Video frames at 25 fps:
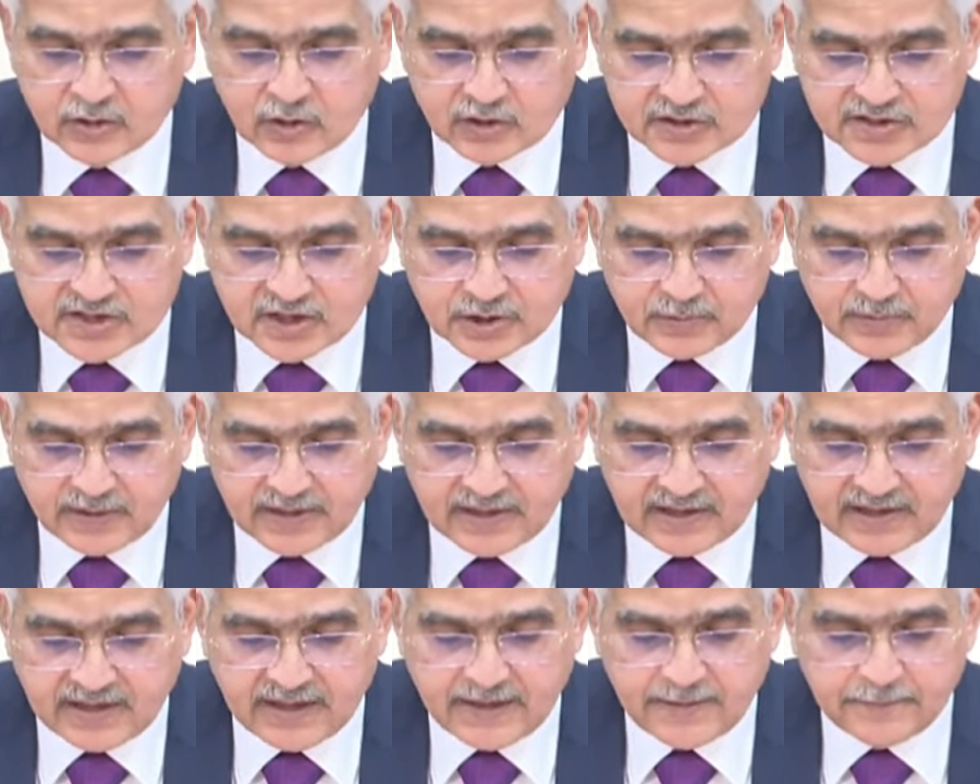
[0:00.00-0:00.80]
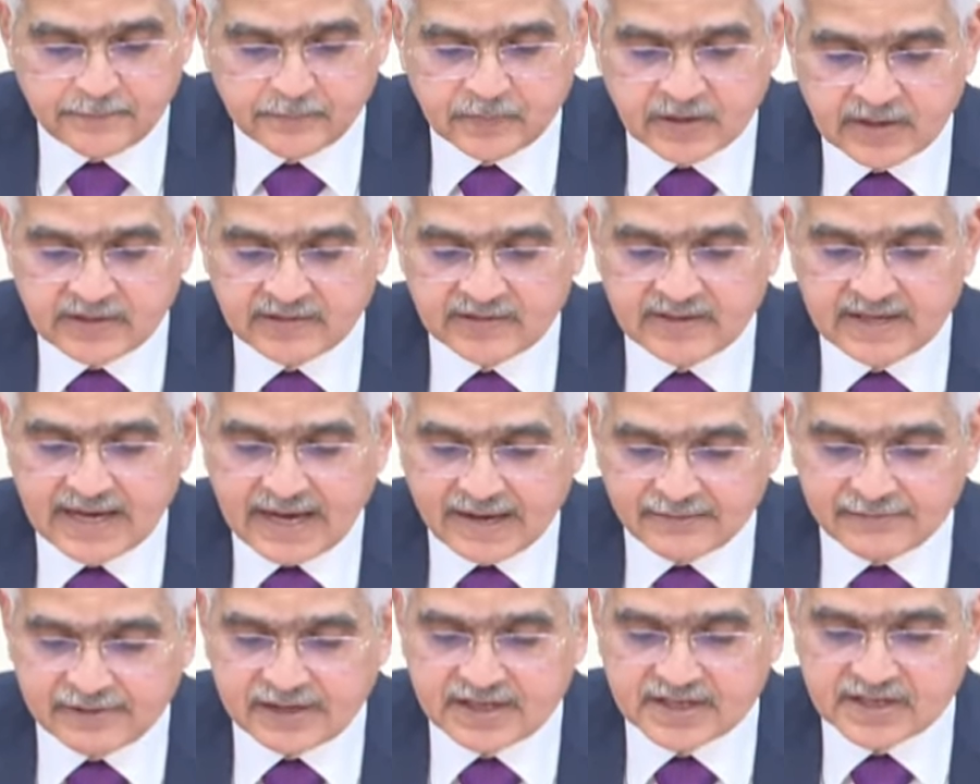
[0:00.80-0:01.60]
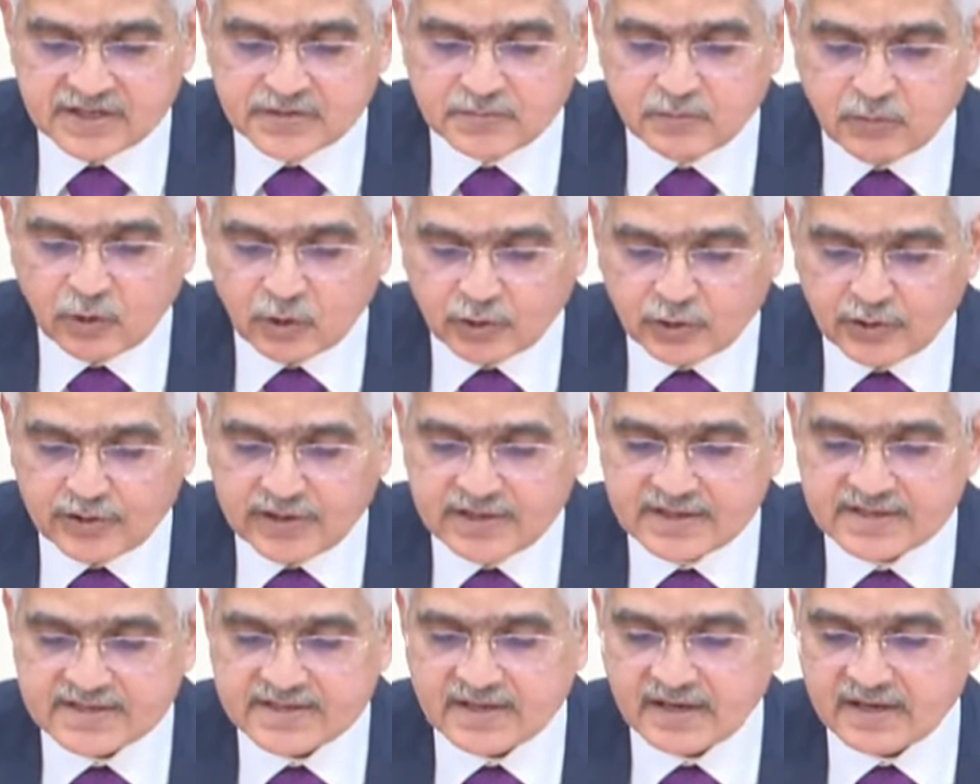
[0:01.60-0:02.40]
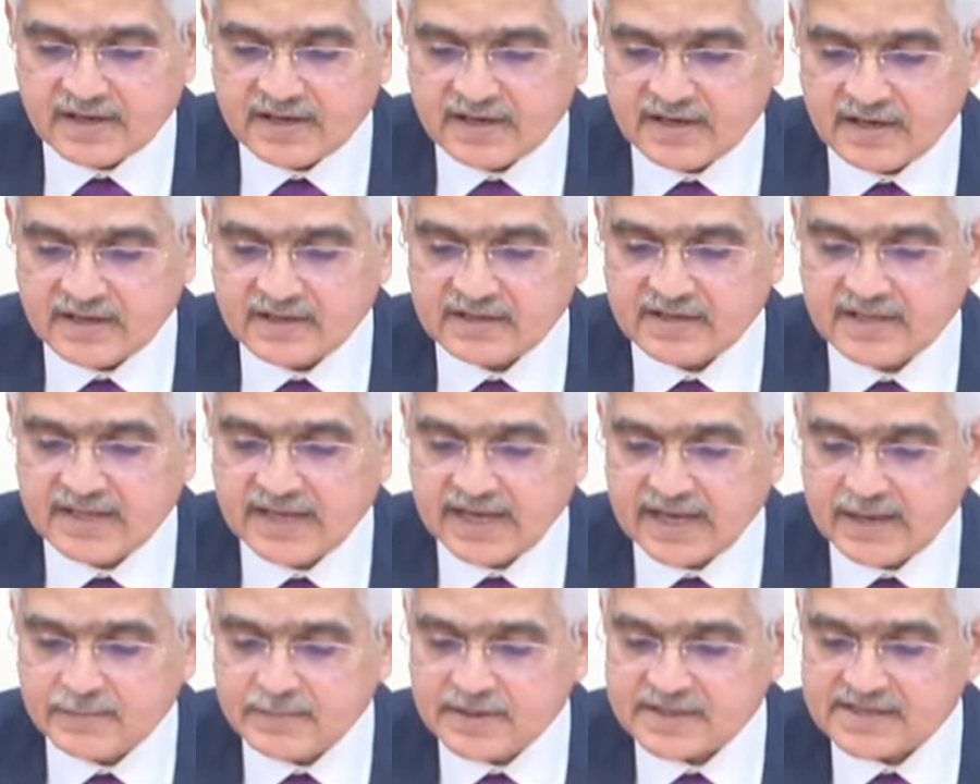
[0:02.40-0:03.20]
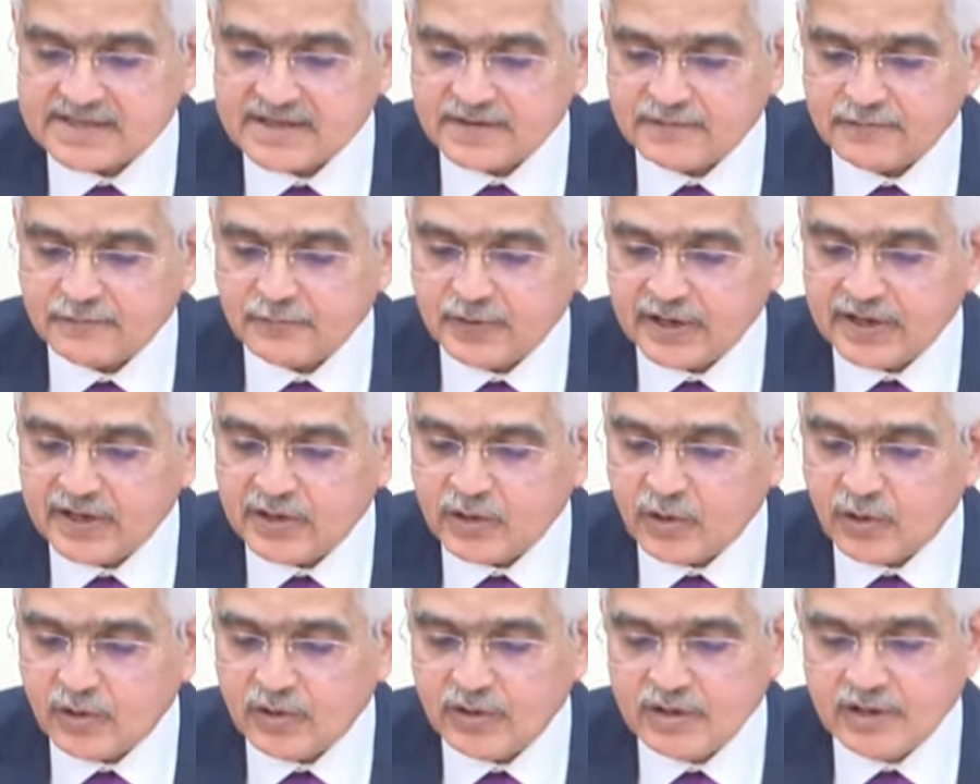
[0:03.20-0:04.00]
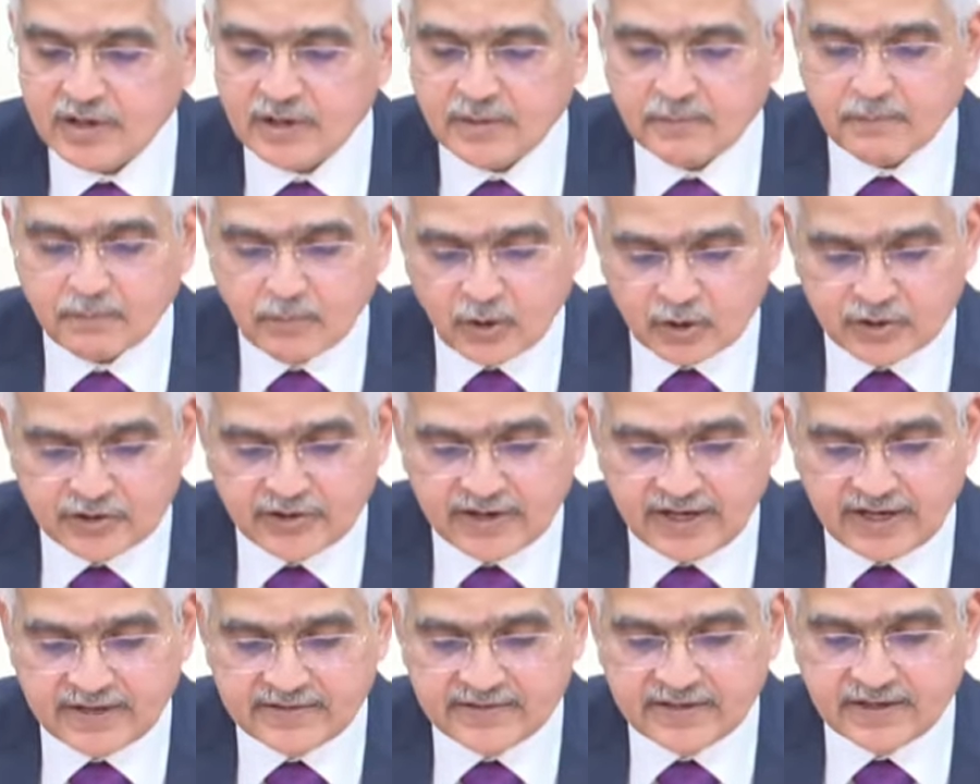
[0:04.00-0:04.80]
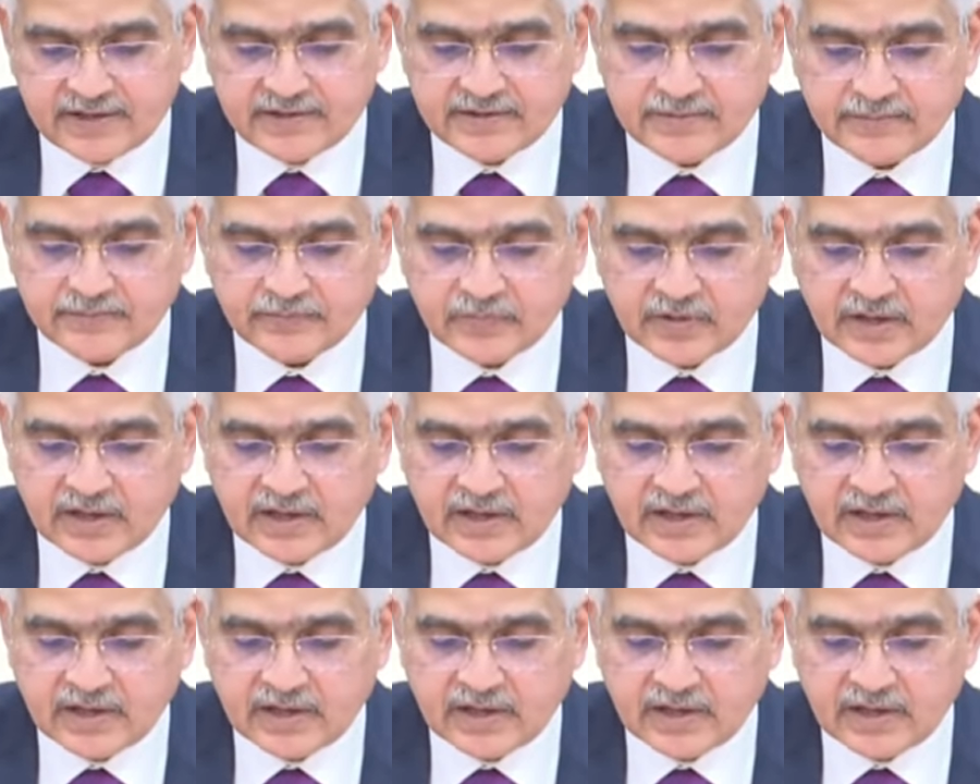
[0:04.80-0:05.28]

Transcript: Consequently, the average borrowings under the MSF window moderated.